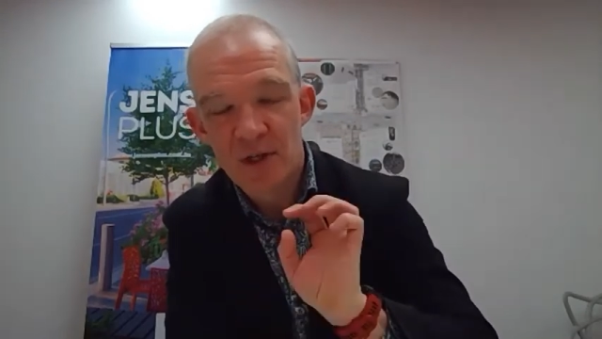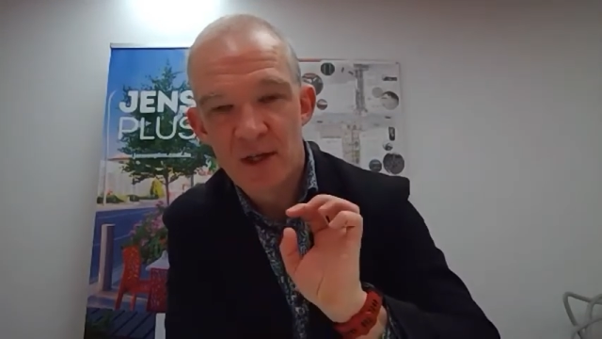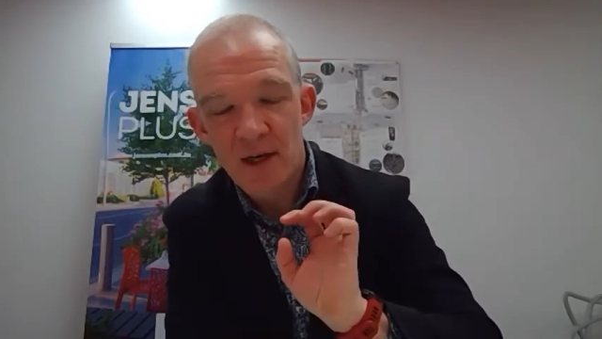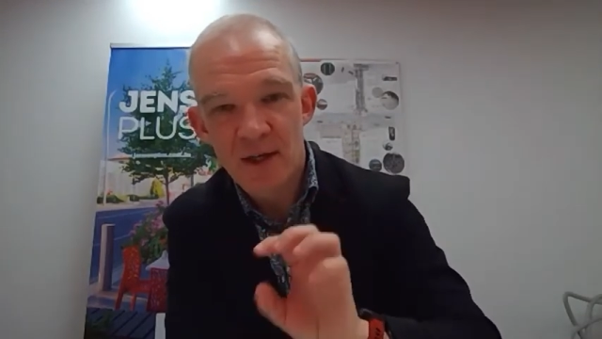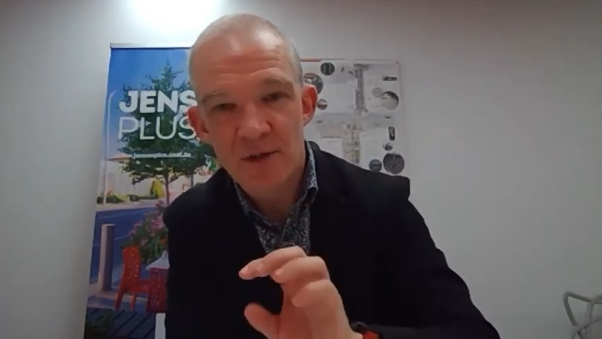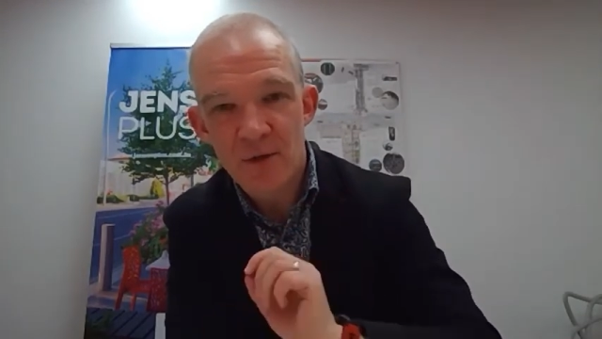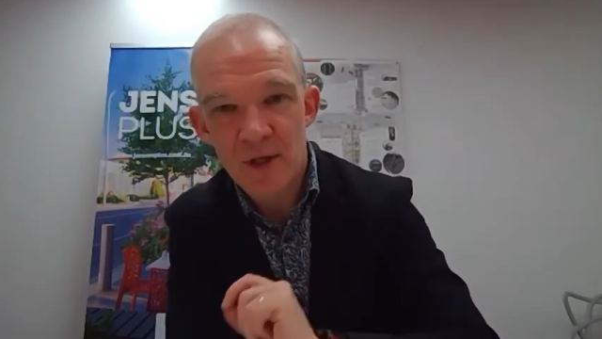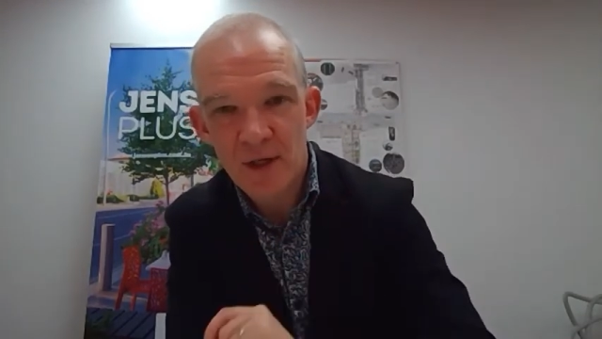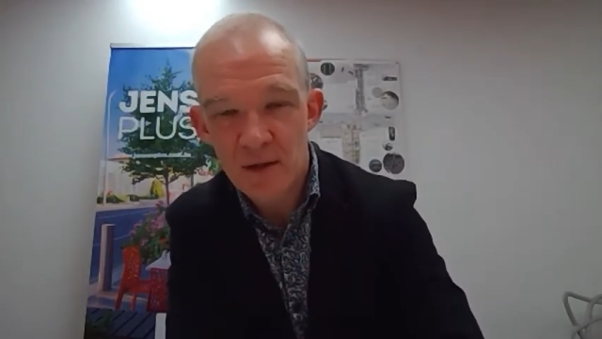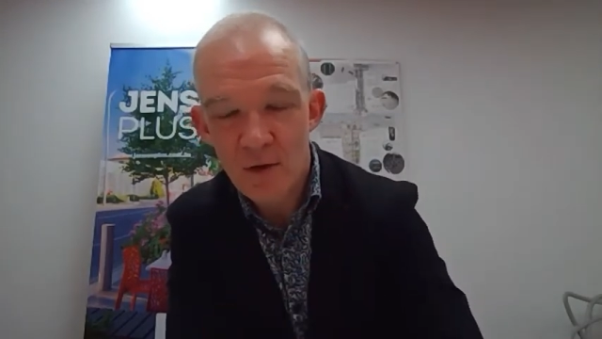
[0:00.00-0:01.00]
and
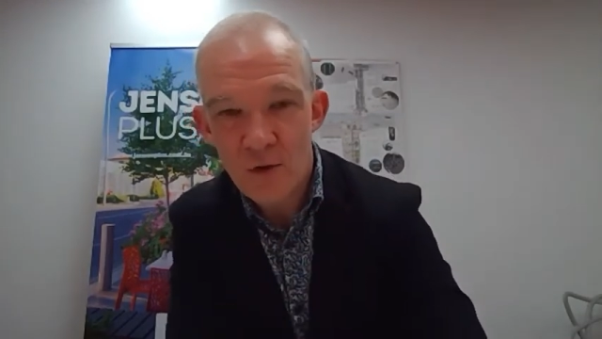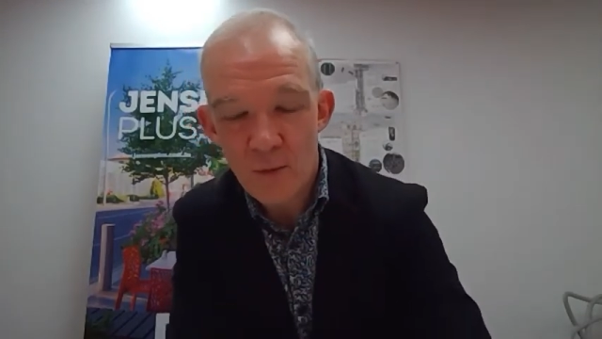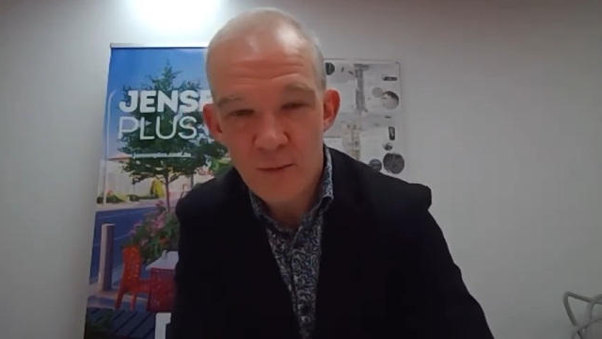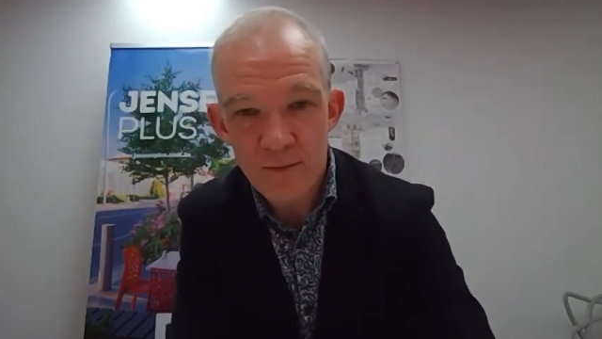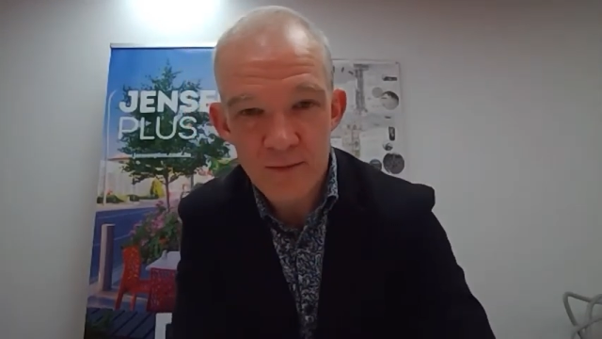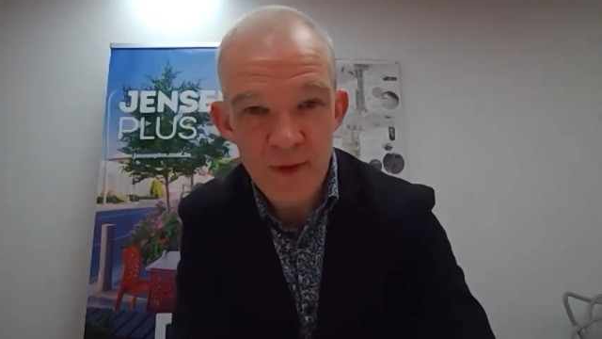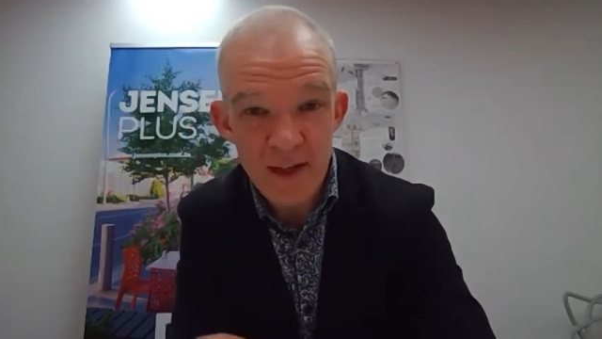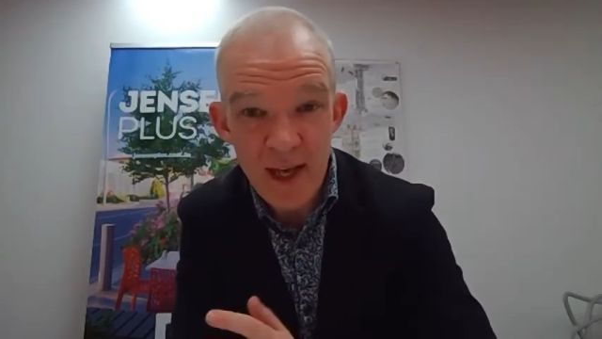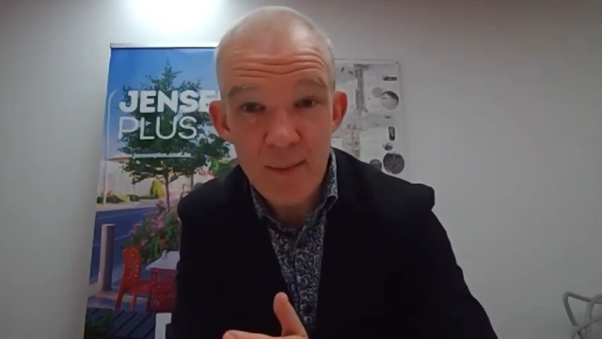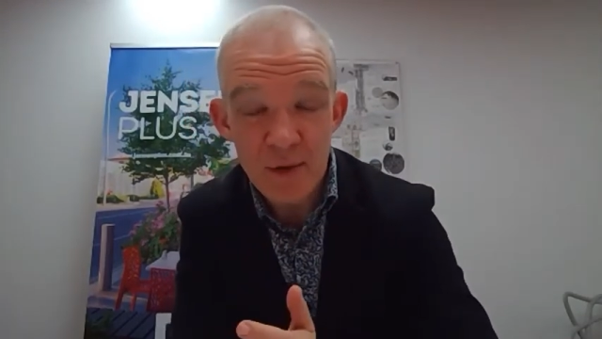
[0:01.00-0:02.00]
doing a
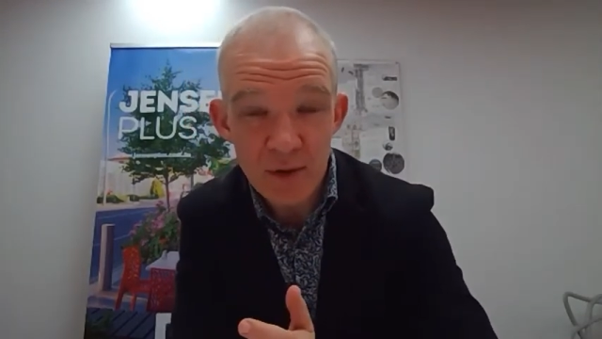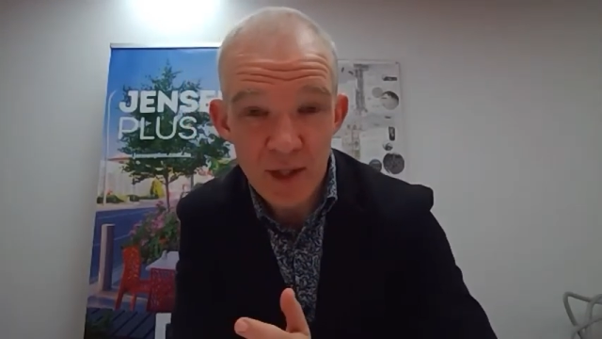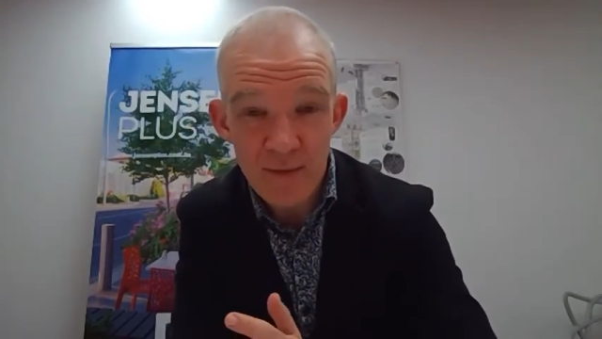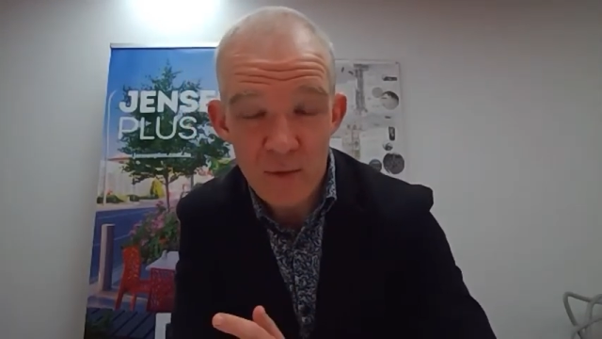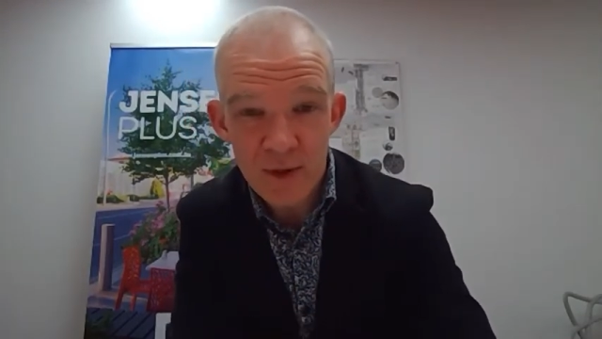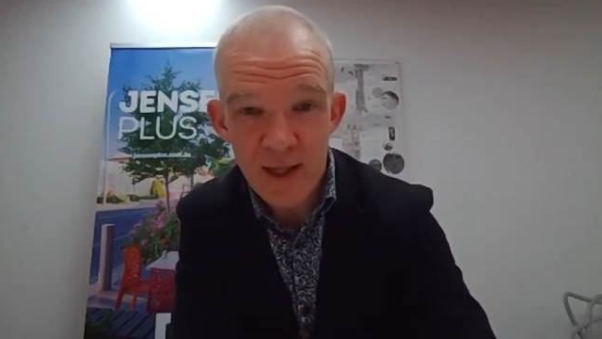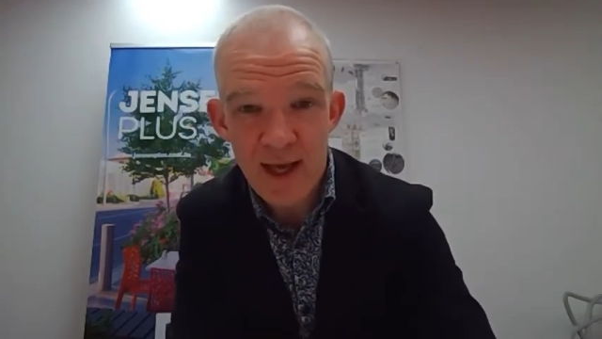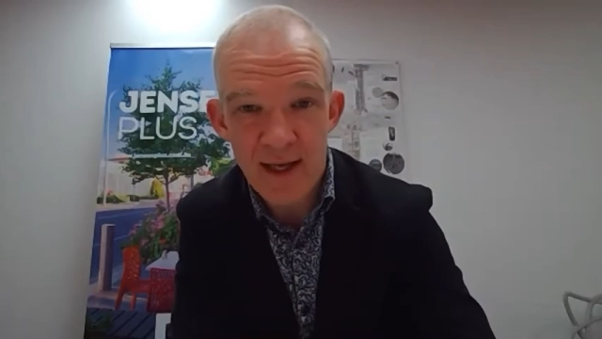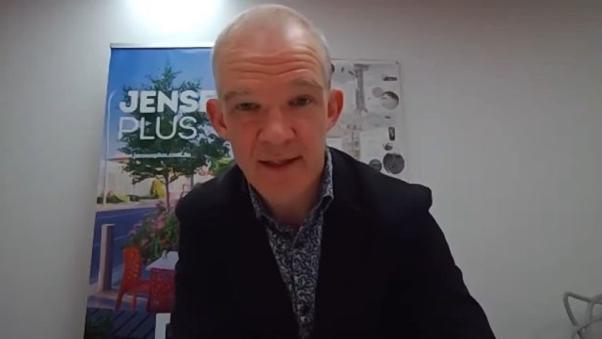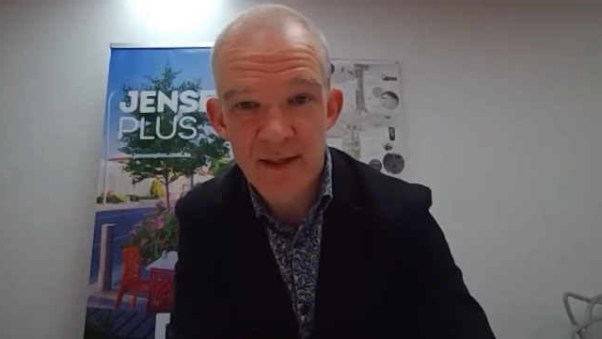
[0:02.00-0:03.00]
neighbourhood level
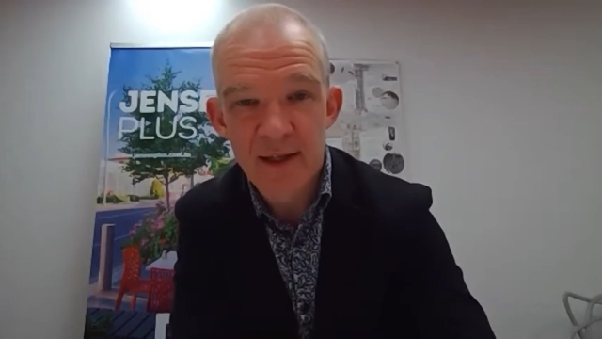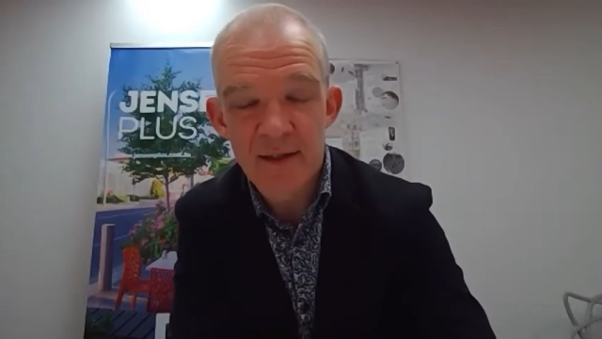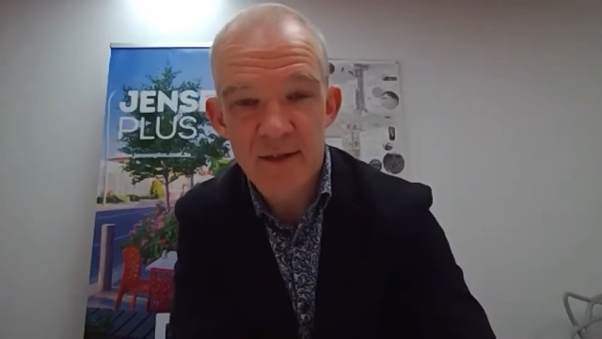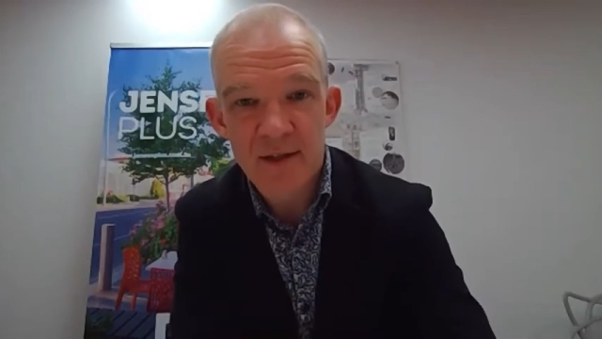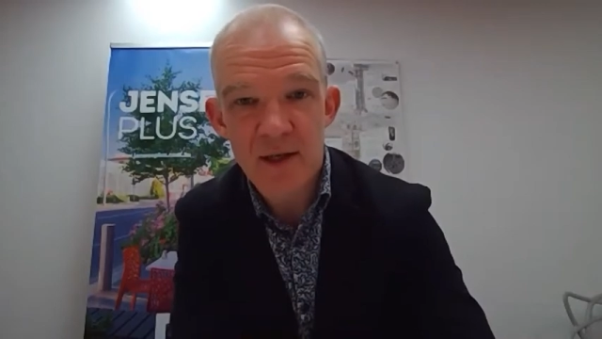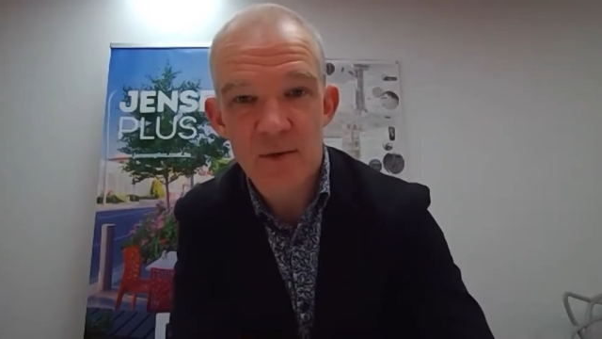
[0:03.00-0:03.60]
plan to say,